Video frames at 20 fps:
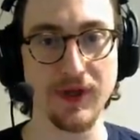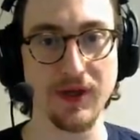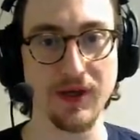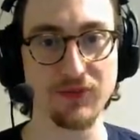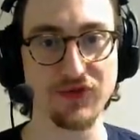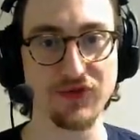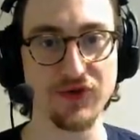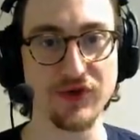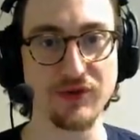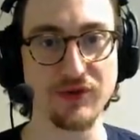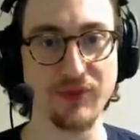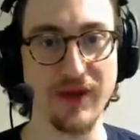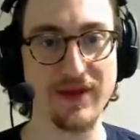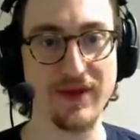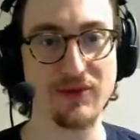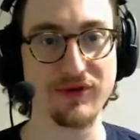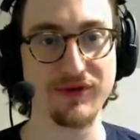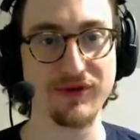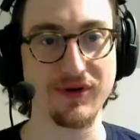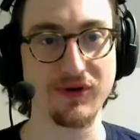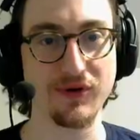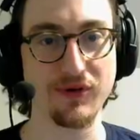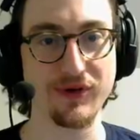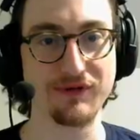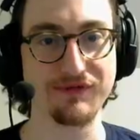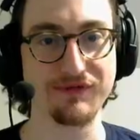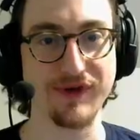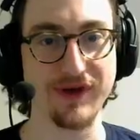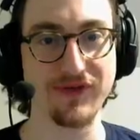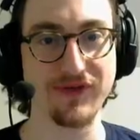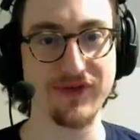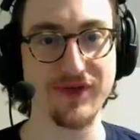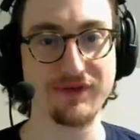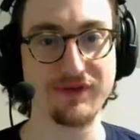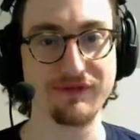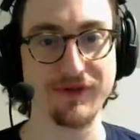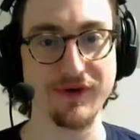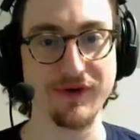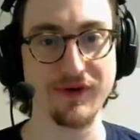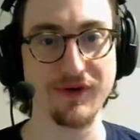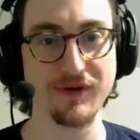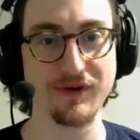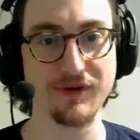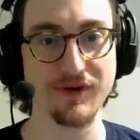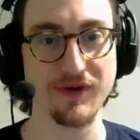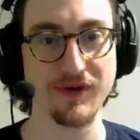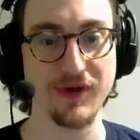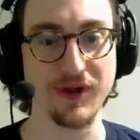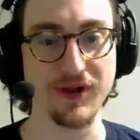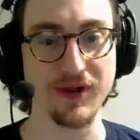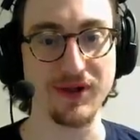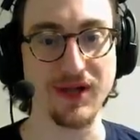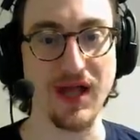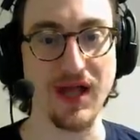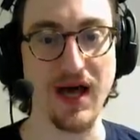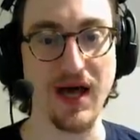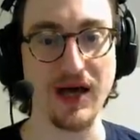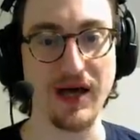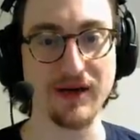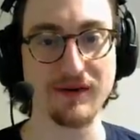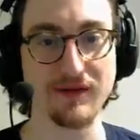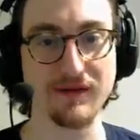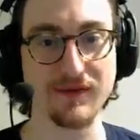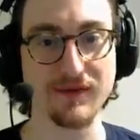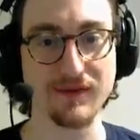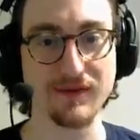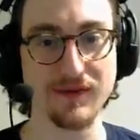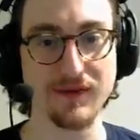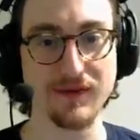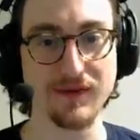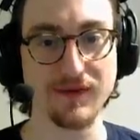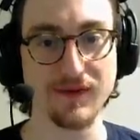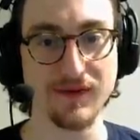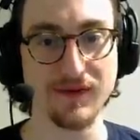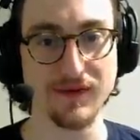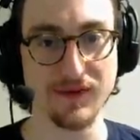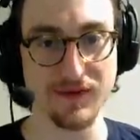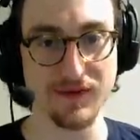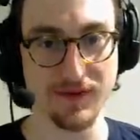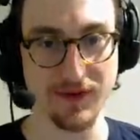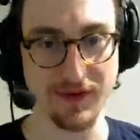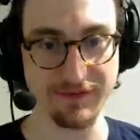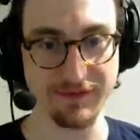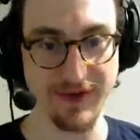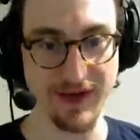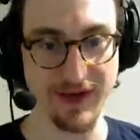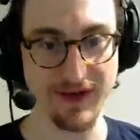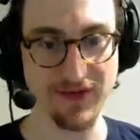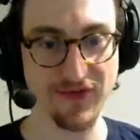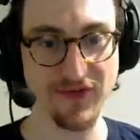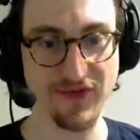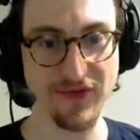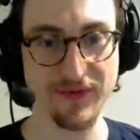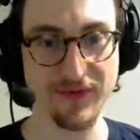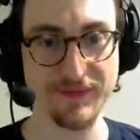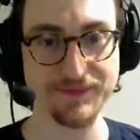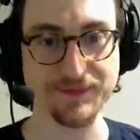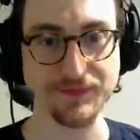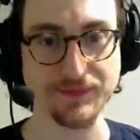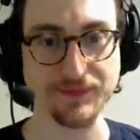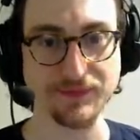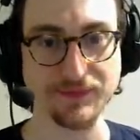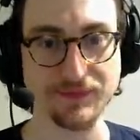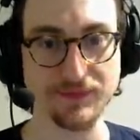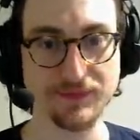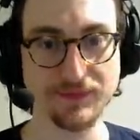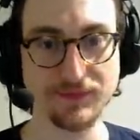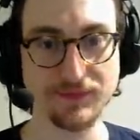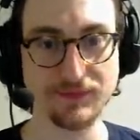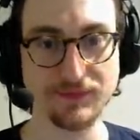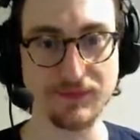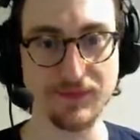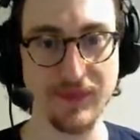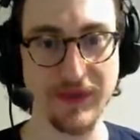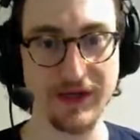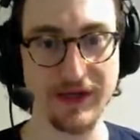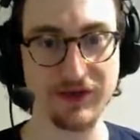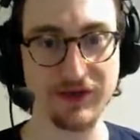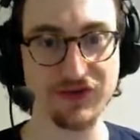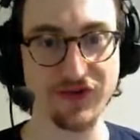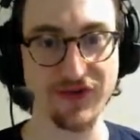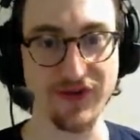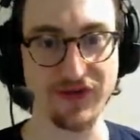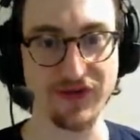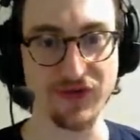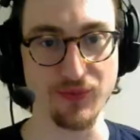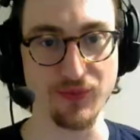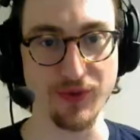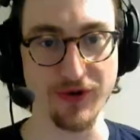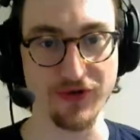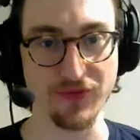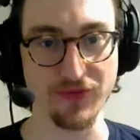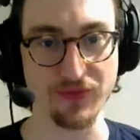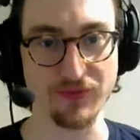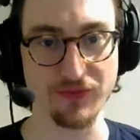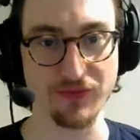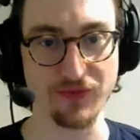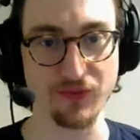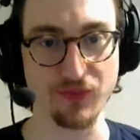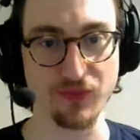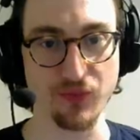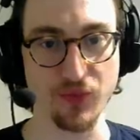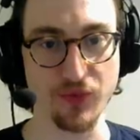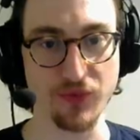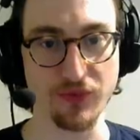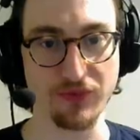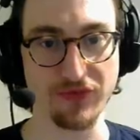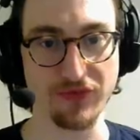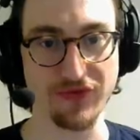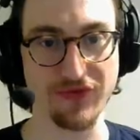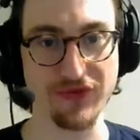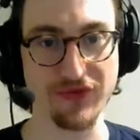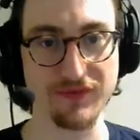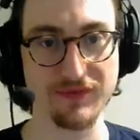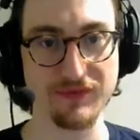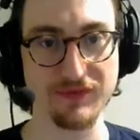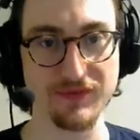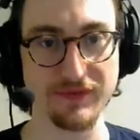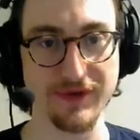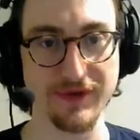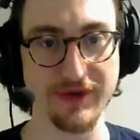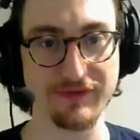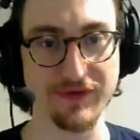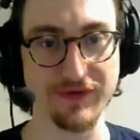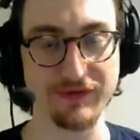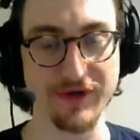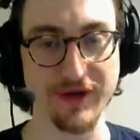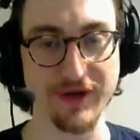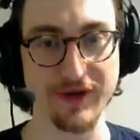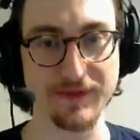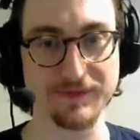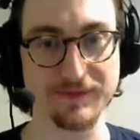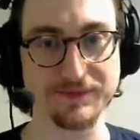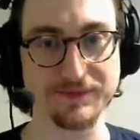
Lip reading: So you combine that with Unholy Frenzy for a lot of haste, and it just lets you burst wounds left and right.